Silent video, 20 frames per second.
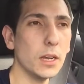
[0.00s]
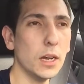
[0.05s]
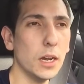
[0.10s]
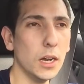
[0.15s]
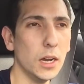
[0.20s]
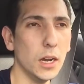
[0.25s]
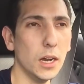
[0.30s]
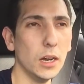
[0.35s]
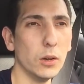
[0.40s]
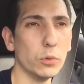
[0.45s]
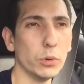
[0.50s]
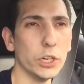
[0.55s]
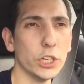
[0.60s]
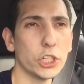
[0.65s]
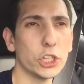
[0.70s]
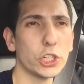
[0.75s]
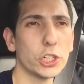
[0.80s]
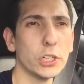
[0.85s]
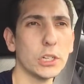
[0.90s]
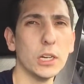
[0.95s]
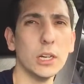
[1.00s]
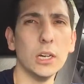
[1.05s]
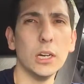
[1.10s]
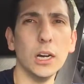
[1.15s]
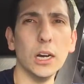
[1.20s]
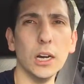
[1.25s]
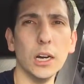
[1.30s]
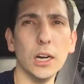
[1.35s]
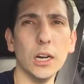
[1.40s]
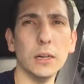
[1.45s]
uh, which
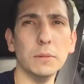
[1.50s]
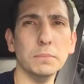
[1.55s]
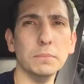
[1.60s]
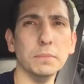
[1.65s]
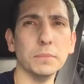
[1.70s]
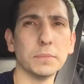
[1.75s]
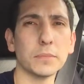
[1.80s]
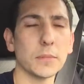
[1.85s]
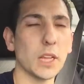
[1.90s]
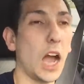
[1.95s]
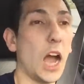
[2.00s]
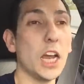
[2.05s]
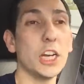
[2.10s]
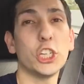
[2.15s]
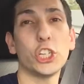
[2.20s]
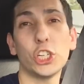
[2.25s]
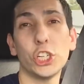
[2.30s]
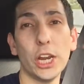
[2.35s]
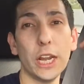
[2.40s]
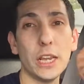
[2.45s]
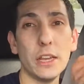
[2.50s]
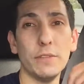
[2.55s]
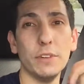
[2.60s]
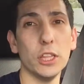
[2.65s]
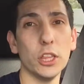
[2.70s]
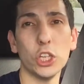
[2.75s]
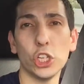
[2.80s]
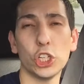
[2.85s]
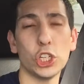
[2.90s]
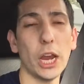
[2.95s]
um, I shave
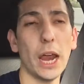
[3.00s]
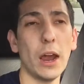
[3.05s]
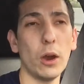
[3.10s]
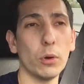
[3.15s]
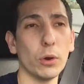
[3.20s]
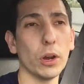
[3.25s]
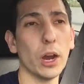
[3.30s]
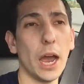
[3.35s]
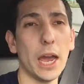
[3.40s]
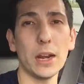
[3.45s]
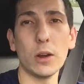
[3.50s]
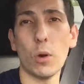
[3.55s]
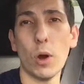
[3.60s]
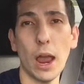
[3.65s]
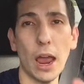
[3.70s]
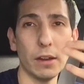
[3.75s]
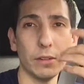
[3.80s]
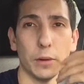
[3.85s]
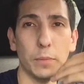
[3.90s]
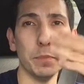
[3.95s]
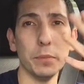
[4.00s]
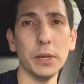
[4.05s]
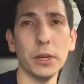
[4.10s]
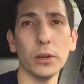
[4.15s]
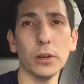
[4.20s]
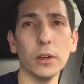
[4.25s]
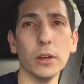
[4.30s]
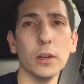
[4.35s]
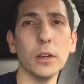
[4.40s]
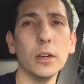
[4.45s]
in the shower. I don't have a
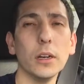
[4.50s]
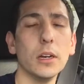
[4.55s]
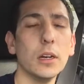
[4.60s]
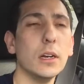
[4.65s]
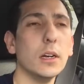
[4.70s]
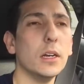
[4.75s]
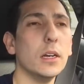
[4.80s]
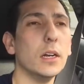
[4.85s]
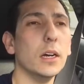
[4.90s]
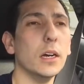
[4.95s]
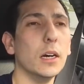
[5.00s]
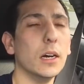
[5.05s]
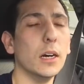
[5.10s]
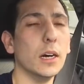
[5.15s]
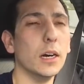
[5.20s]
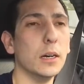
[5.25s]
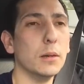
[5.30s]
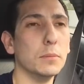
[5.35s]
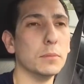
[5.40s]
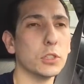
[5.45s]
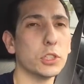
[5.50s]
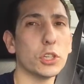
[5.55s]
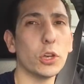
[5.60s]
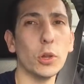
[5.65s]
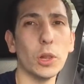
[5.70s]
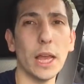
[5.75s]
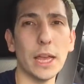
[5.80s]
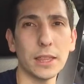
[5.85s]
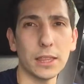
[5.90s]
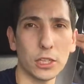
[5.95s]
mirror. Um,
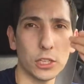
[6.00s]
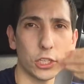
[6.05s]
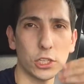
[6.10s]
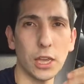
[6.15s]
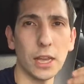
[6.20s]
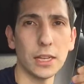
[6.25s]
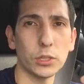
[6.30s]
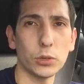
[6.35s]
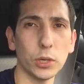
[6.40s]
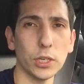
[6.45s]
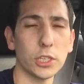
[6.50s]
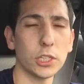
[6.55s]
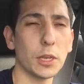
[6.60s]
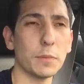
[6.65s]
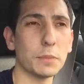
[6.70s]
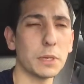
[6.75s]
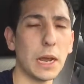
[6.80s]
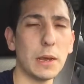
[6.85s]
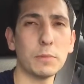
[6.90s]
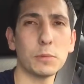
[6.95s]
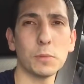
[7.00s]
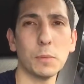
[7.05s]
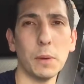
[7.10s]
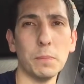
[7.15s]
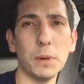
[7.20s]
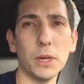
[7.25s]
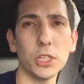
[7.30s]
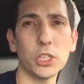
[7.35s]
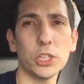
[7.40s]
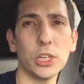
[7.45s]
so like so that's why sometimes my
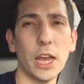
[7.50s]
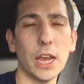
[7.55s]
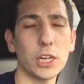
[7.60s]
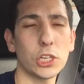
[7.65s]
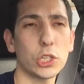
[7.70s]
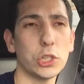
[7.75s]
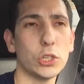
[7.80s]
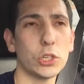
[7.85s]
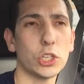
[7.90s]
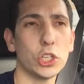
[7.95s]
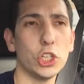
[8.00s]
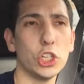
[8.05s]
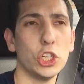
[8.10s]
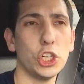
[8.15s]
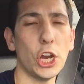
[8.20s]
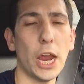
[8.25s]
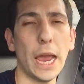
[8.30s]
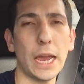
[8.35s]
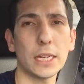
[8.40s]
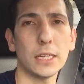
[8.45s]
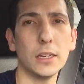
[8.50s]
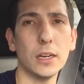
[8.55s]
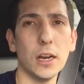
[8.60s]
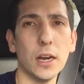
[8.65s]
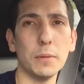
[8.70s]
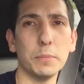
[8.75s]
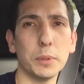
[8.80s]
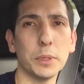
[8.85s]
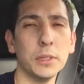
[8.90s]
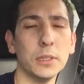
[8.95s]
mustache looks jacked
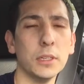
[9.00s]
up.